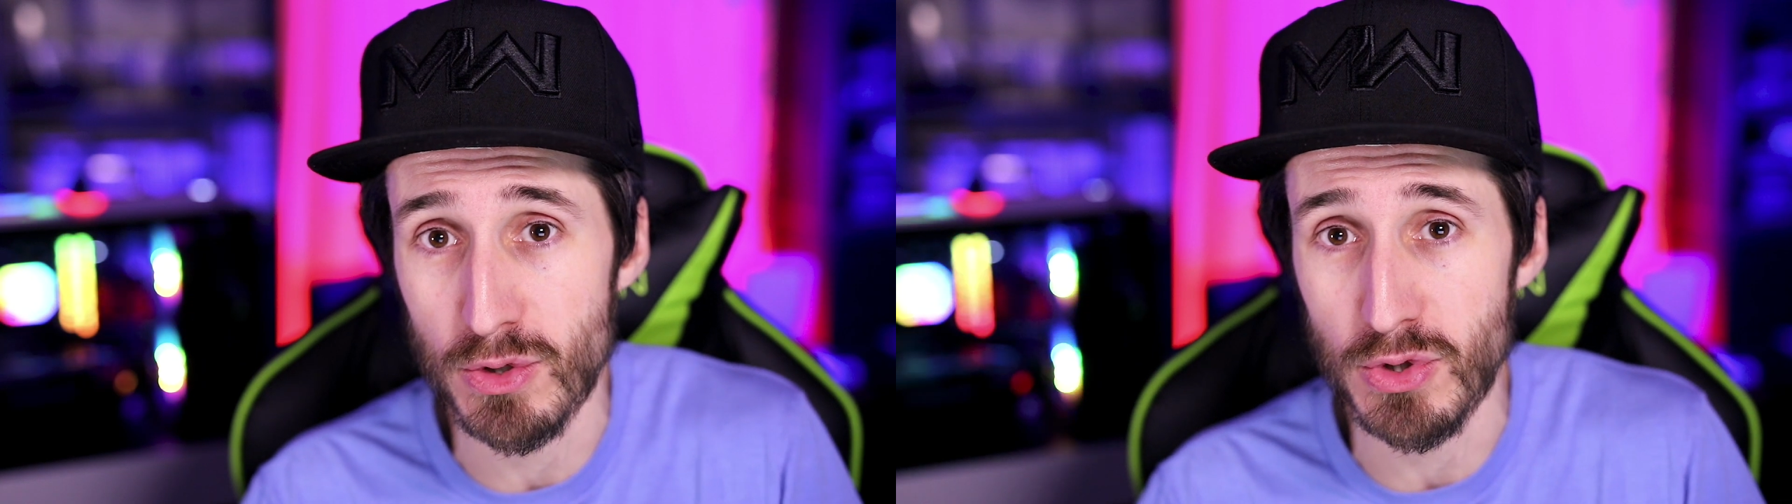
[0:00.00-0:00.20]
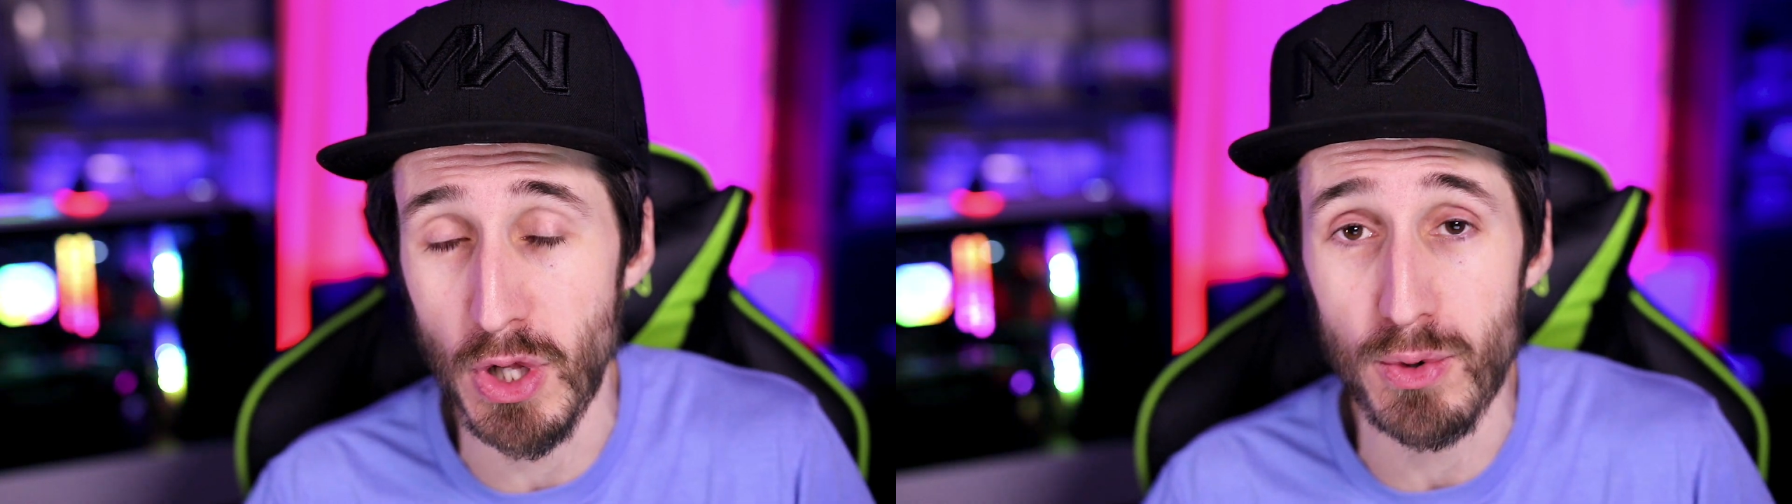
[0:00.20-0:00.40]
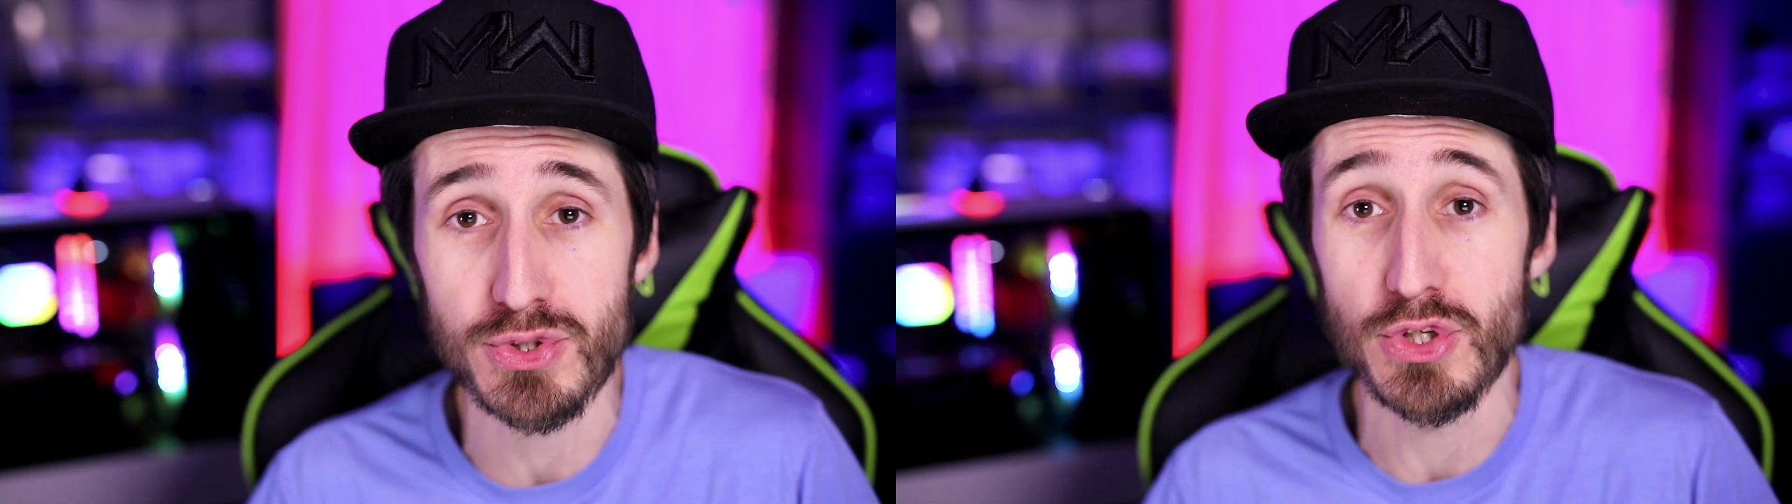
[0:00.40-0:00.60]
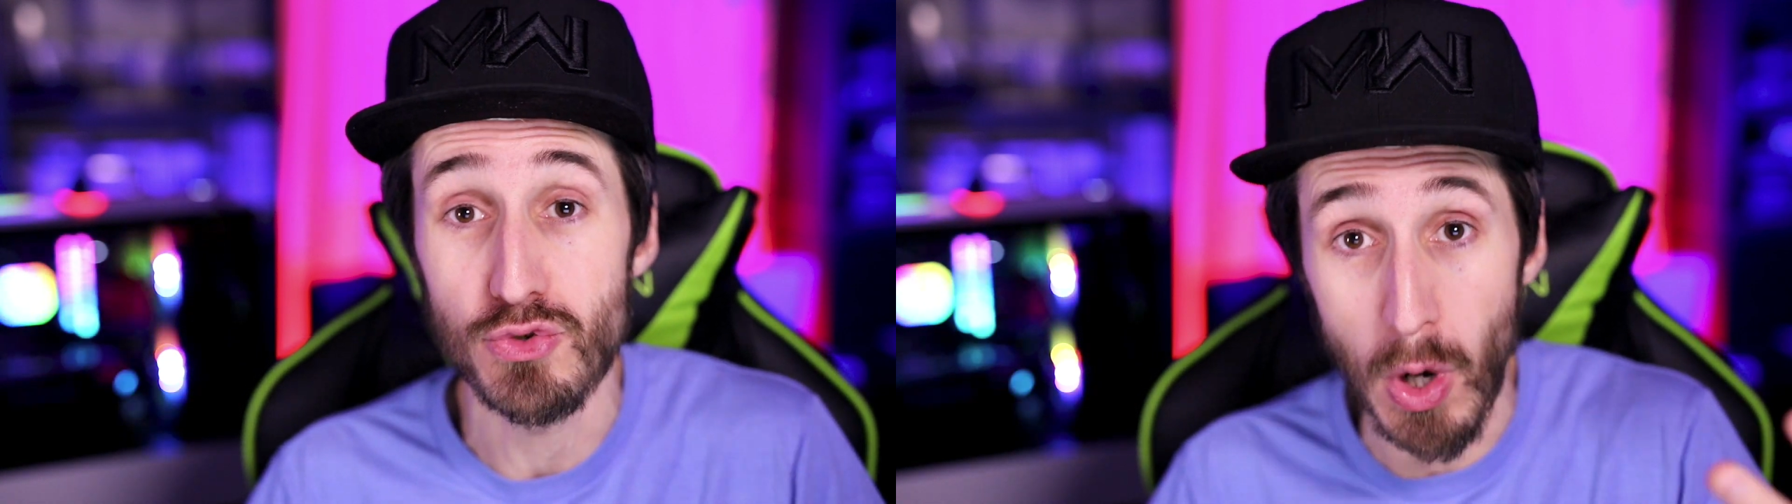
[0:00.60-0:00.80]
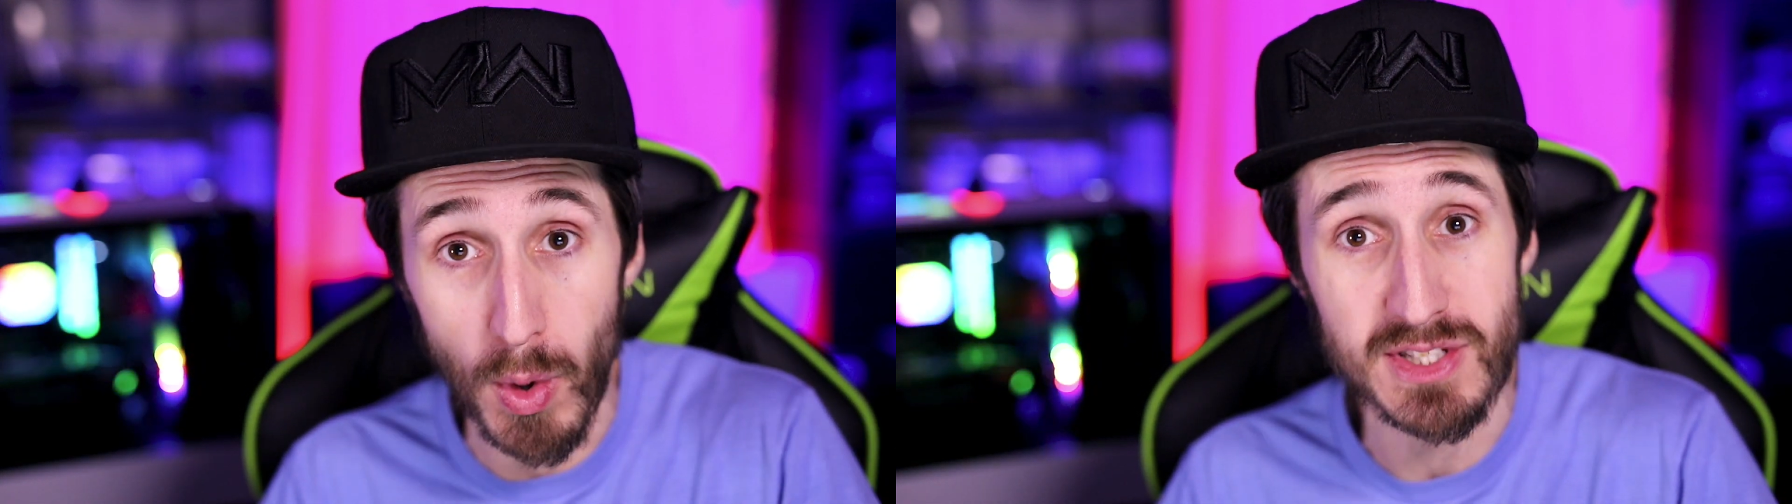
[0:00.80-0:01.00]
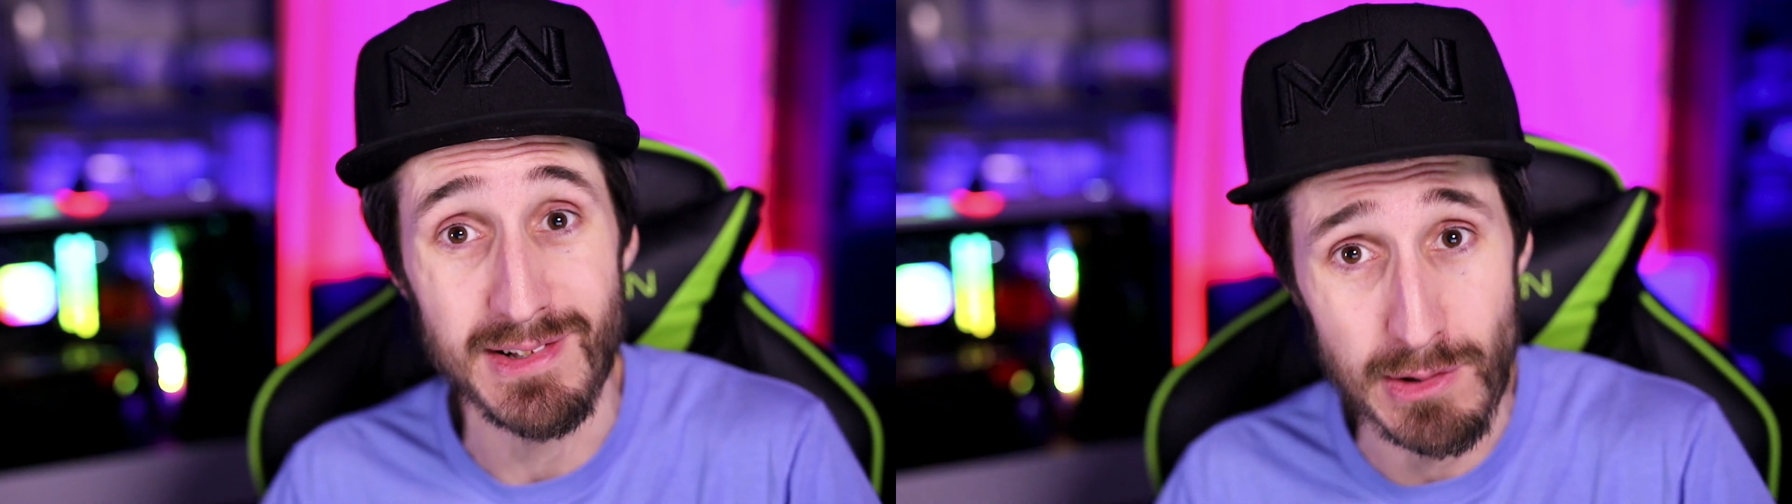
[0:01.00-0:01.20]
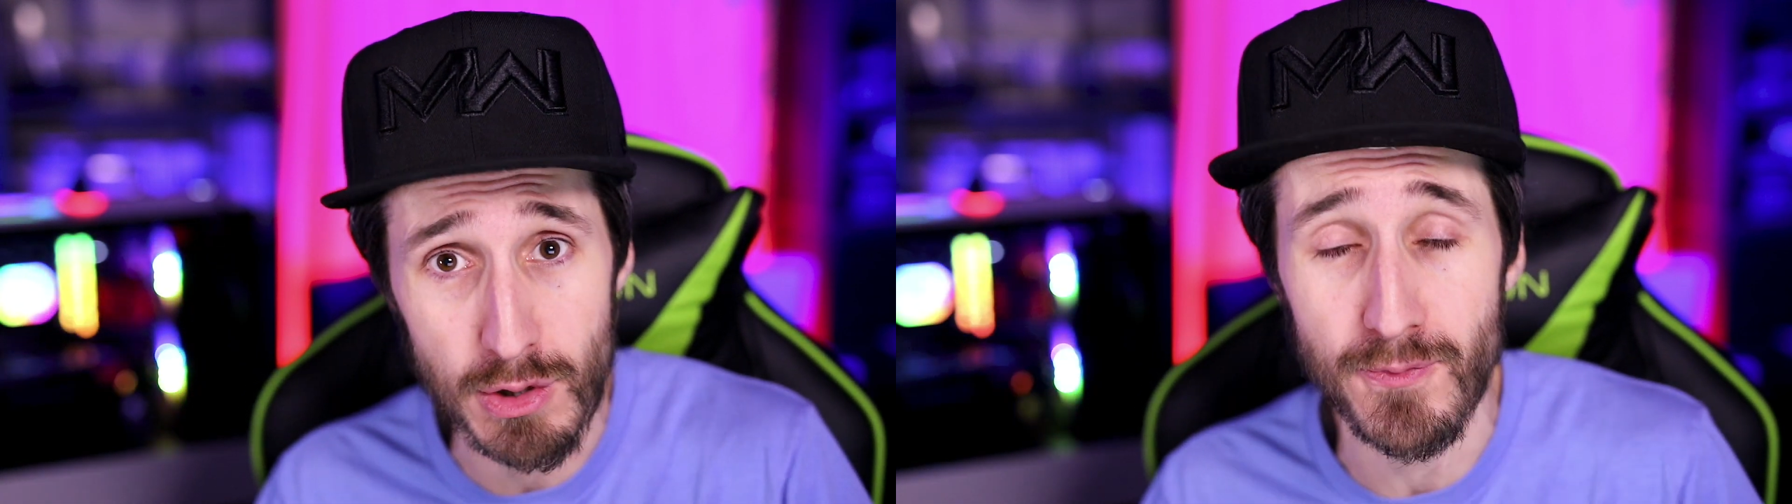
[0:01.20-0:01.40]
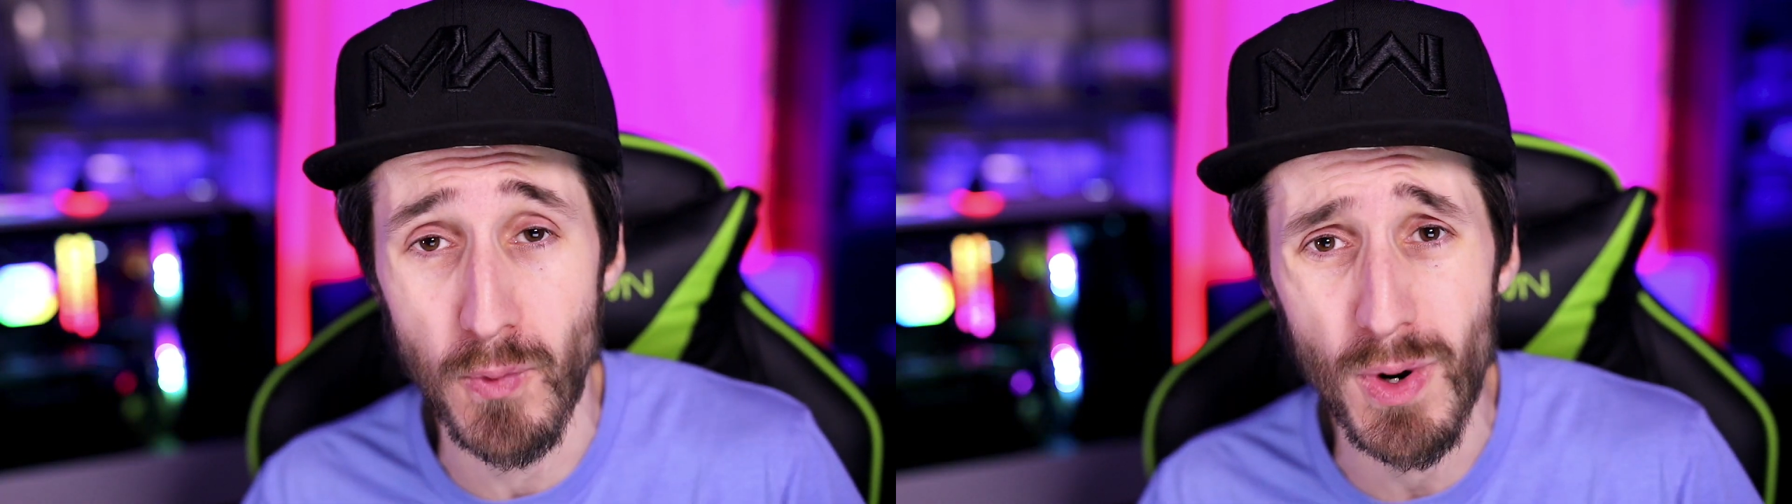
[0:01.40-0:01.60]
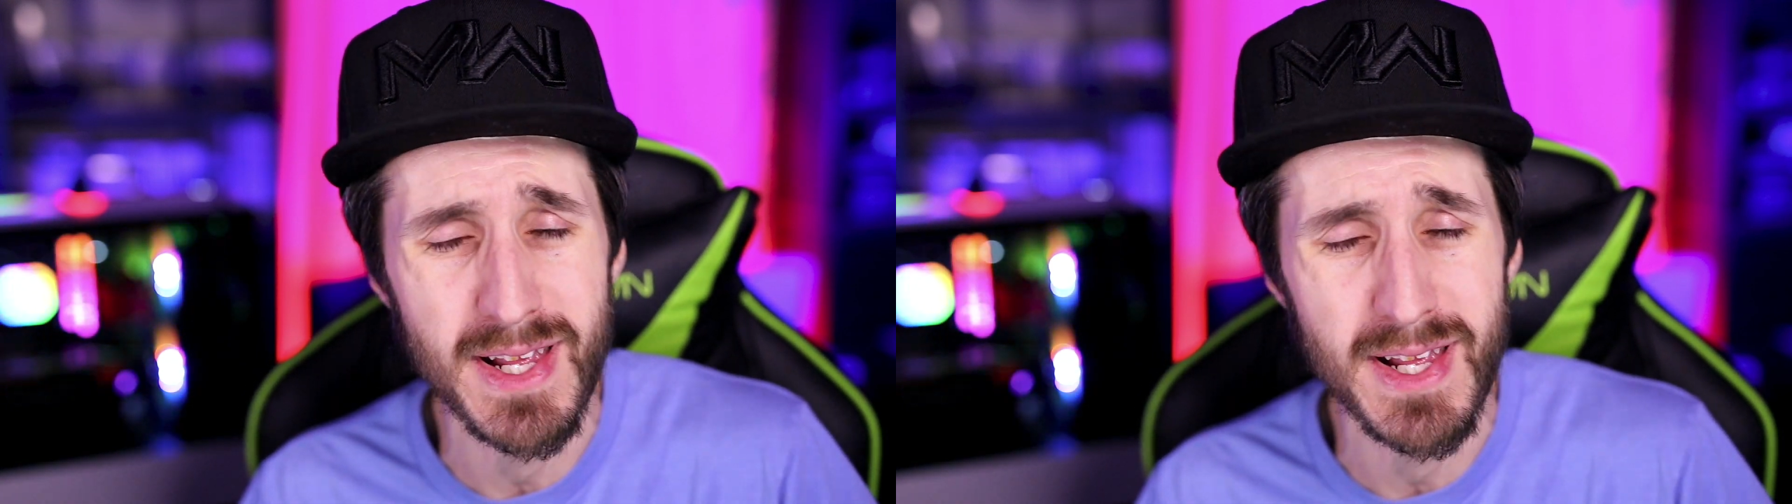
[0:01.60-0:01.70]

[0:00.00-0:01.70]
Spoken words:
close or you know what to look for,